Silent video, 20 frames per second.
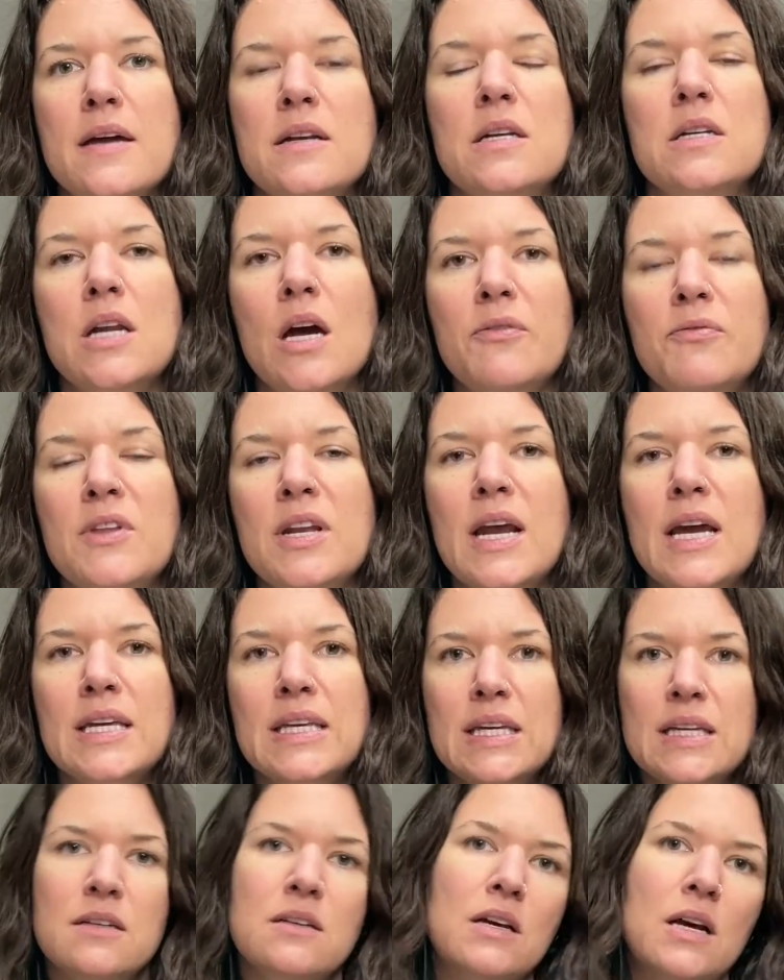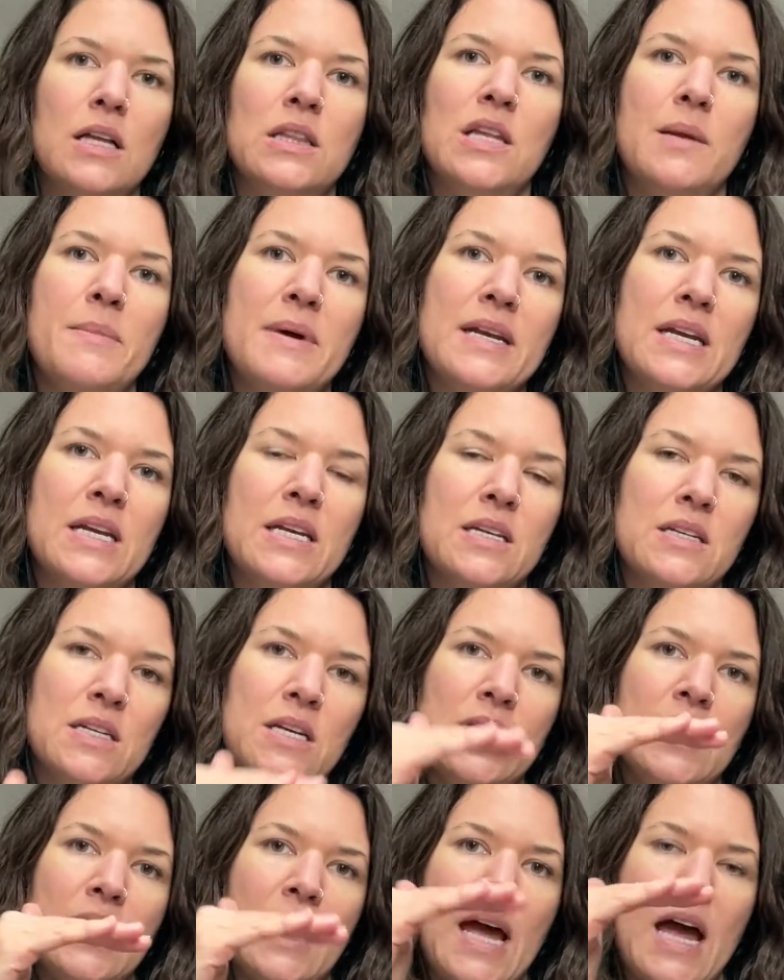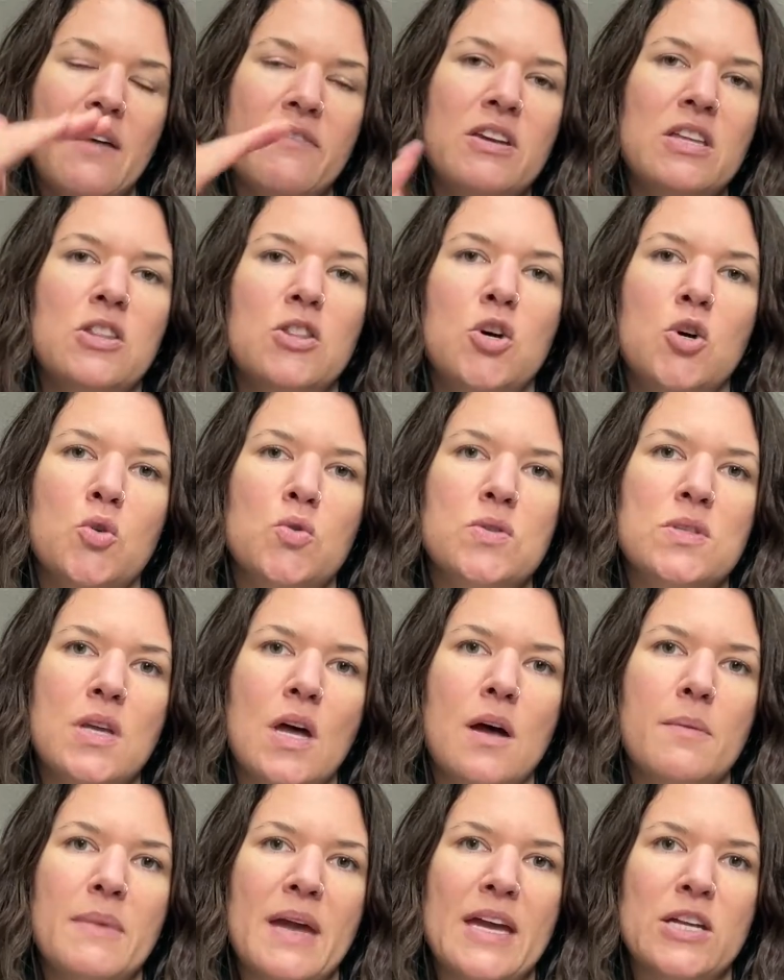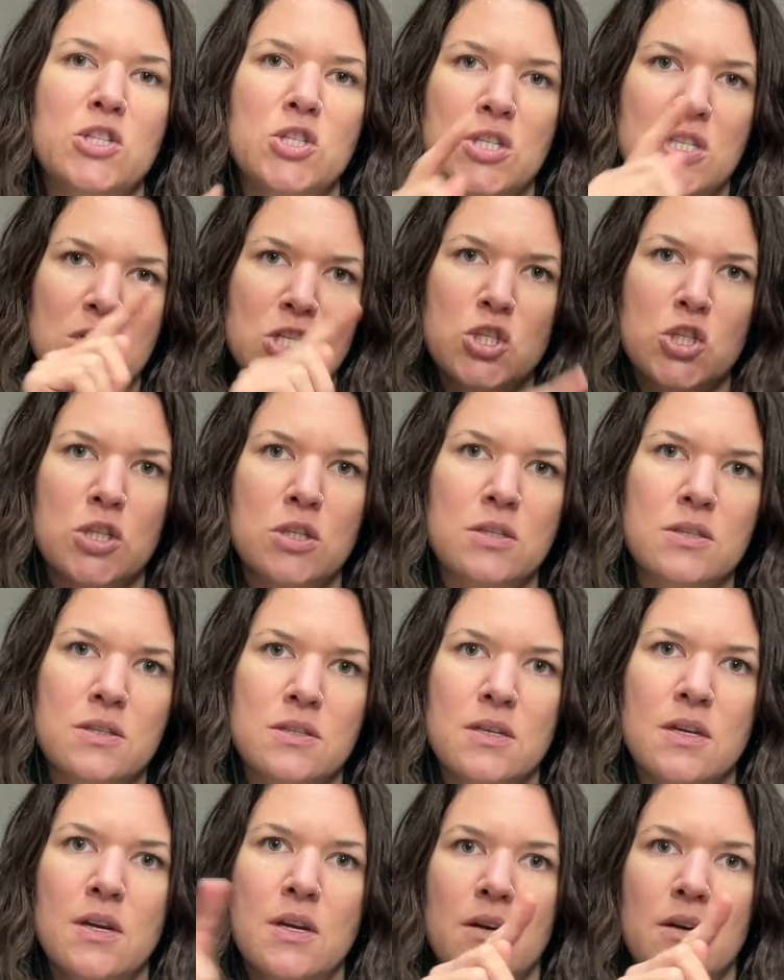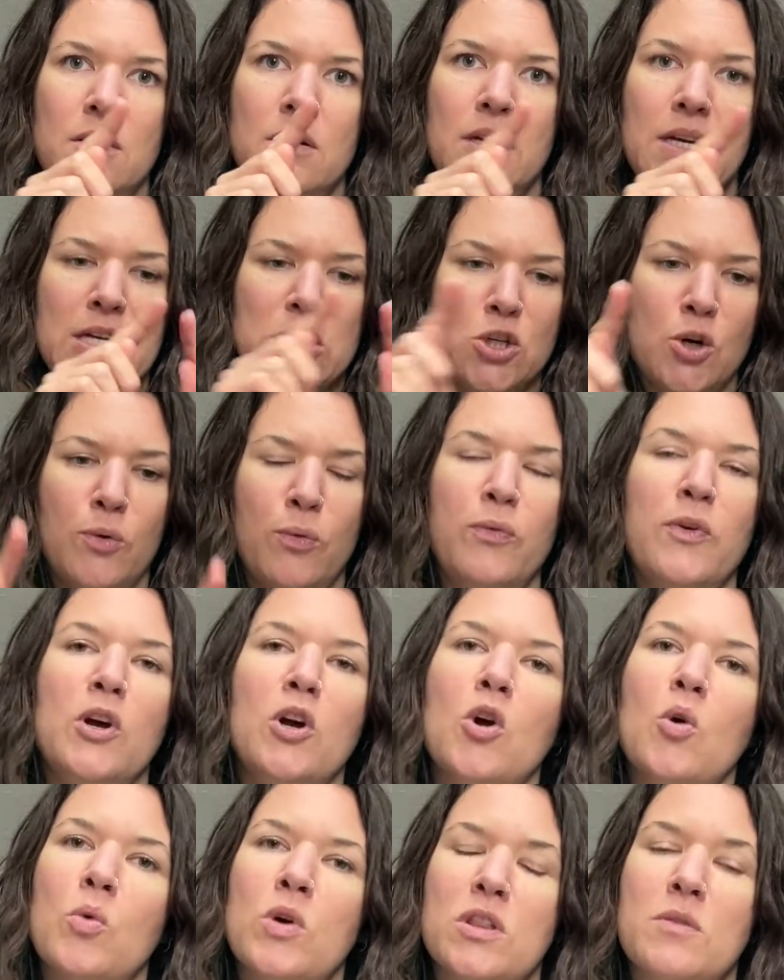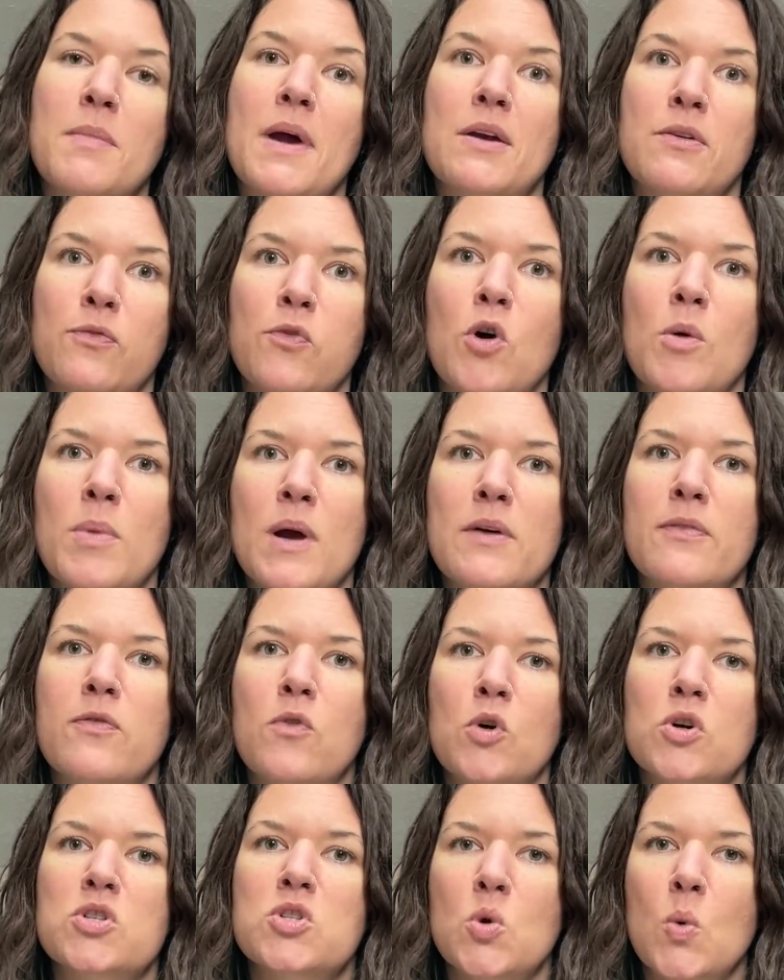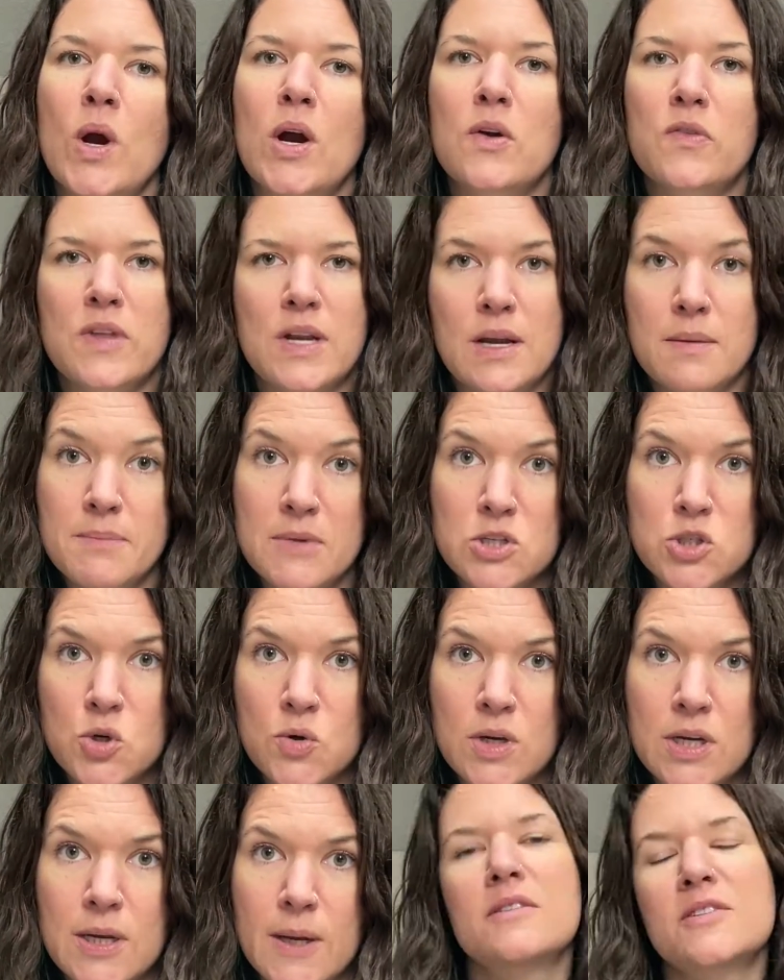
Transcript: Enough that I can eliminate having those edge stitches interfere with my 4x4 square that I'm measuring.